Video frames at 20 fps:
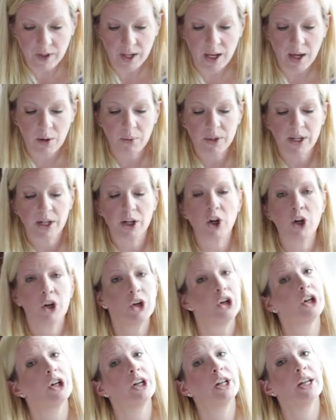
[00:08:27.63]
And when I
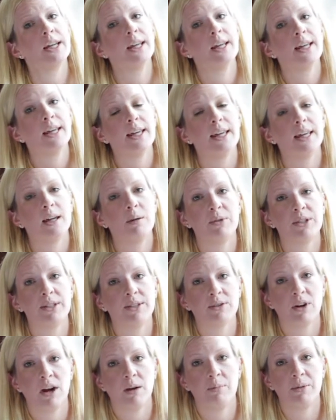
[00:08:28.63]
heard him
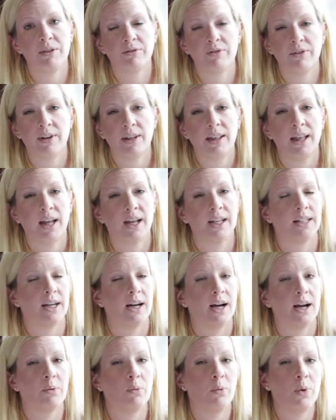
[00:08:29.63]
describe the free line,
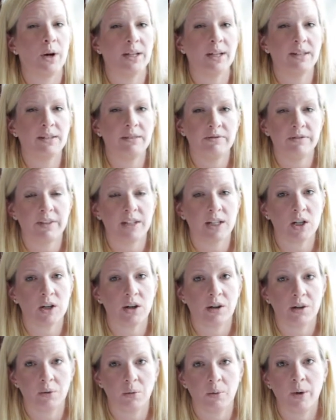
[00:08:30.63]
I wanted to figure
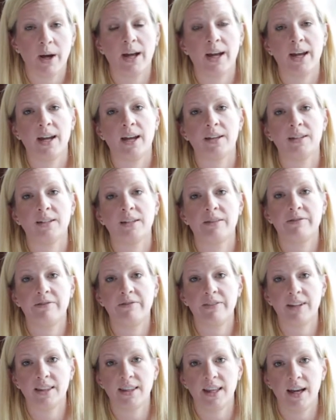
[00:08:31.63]
out a way to
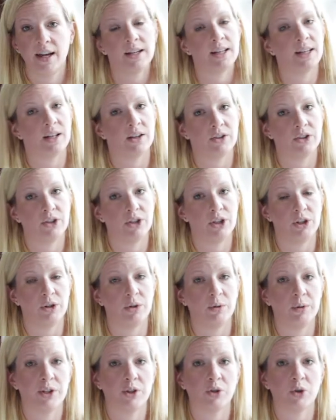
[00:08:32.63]
fit that
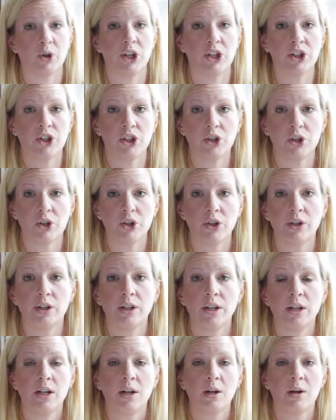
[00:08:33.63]
into a
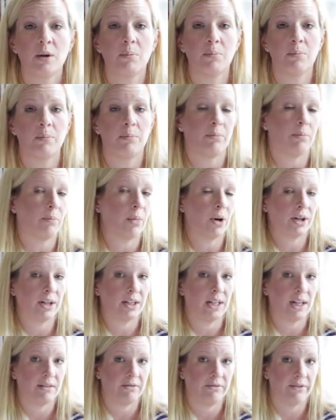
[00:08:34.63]
traditional
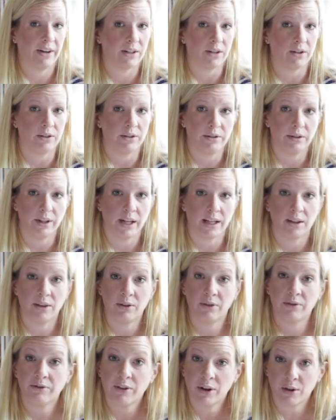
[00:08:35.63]
marketing funnel, like
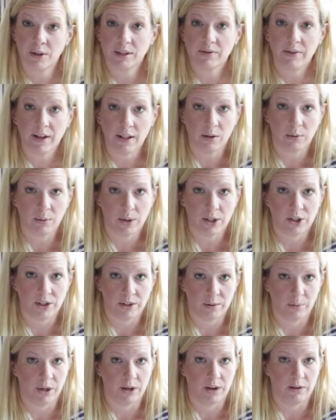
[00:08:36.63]
the first funnel we
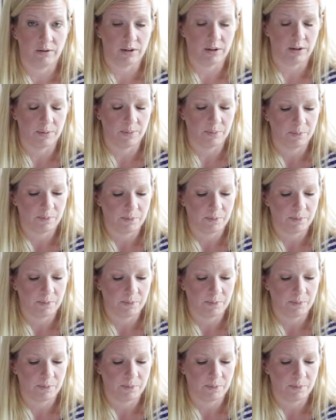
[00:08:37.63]
just went over.